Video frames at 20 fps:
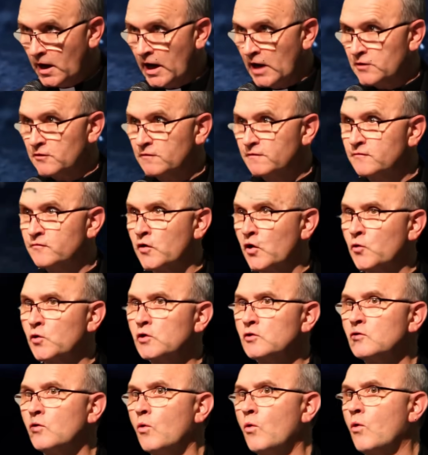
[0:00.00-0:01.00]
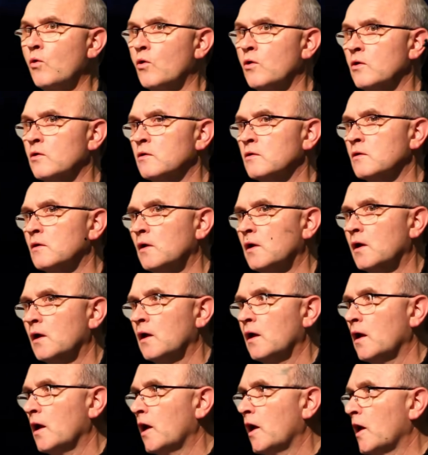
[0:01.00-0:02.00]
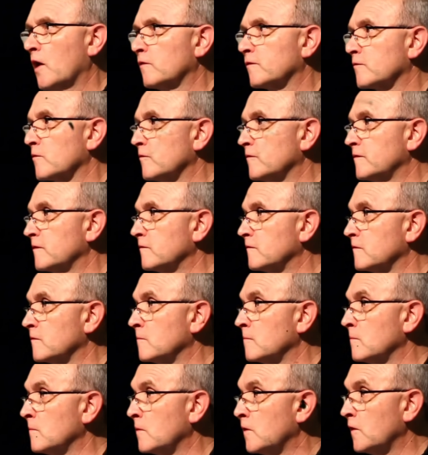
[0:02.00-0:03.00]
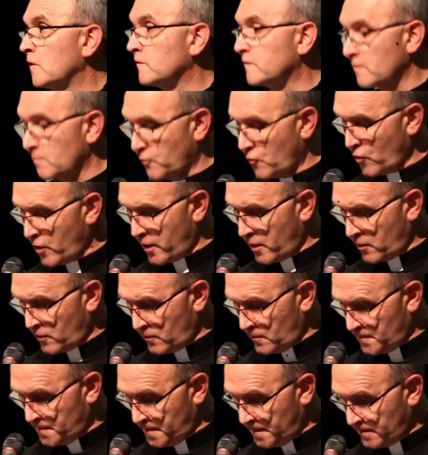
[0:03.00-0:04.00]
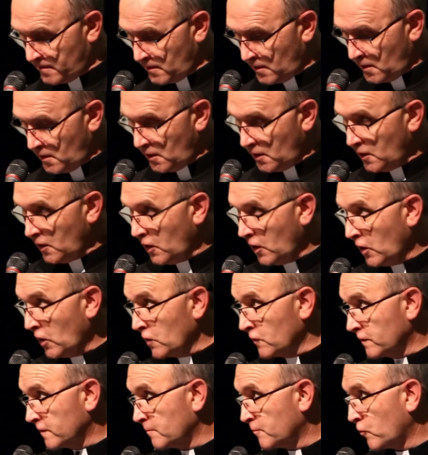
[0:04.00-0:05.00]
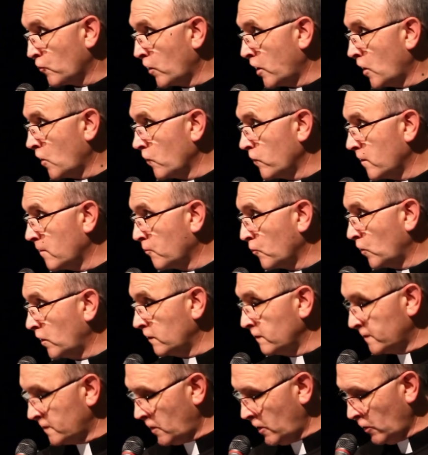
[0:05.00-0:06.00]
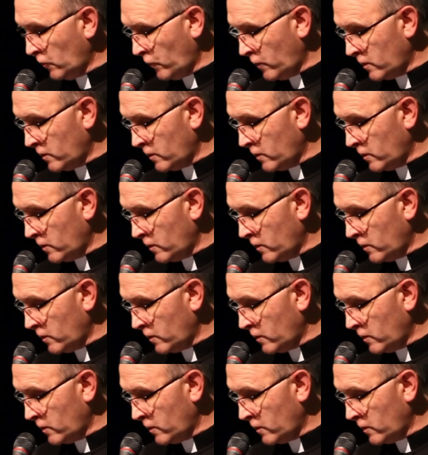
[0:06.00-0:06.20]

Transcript: its rooms scarred by the violence of unseen forces. Harriet, her health fragile from